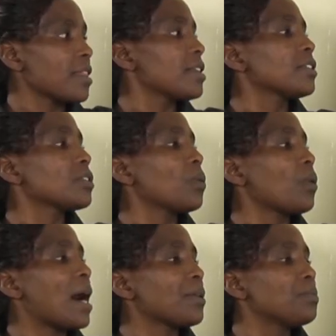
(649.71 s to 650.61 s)
This is
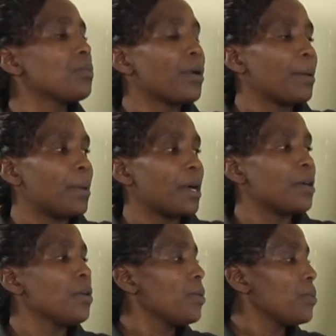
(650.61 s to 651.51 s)
a room
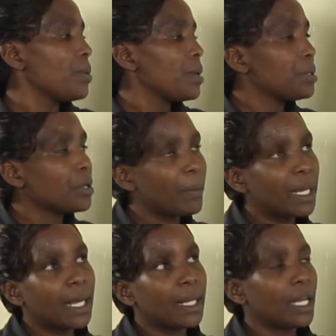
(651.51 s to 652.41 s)
whereby we
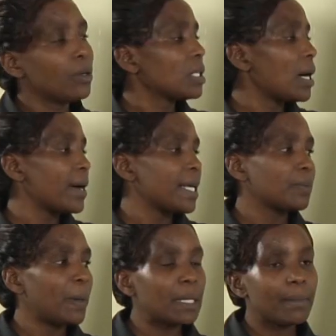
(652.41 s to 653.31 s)
normally carry out our
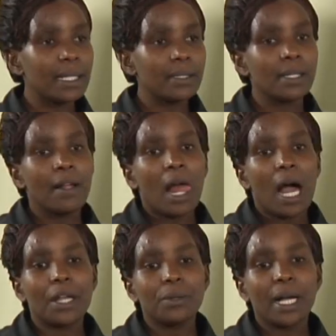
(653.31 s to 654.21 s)
experiments,
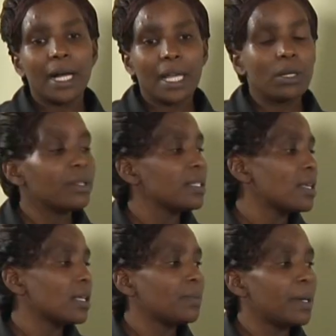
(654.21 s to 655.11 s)
and we carry out this
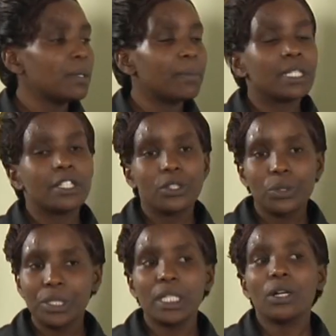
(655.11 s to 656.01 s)
experiment
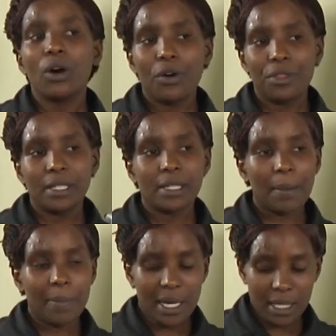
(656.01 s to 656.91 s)
using all these
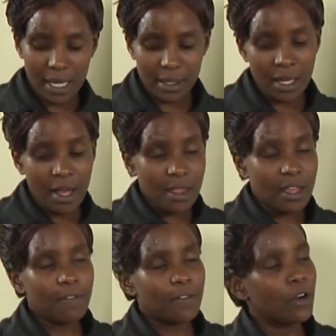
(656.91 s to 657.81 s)
apparatus.
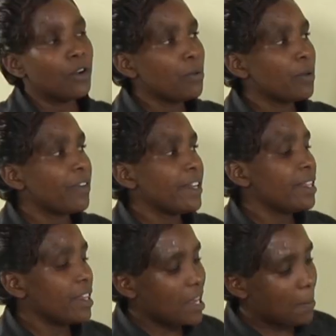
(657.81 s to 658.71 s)
Therefore, we find
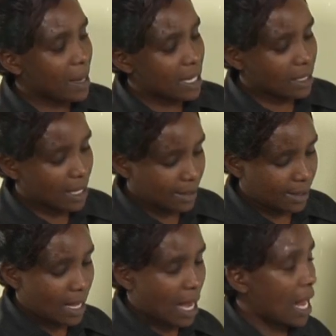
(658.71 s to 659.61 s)
that the
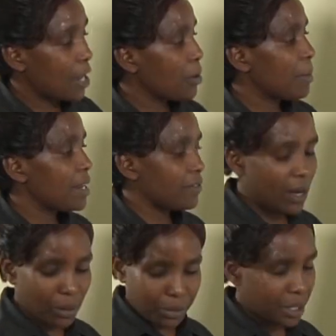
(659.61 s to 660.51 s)
apparatus are normally
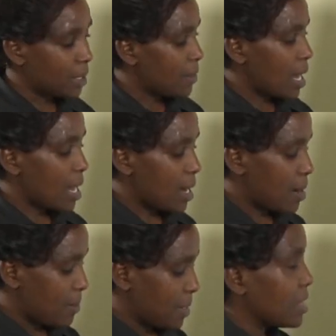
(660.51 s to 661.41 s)
found
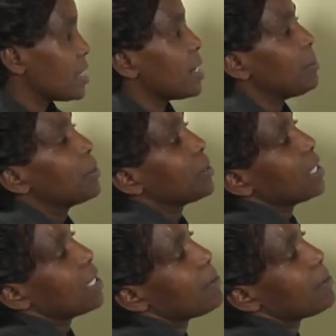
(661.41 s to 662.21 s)
in the laboratory.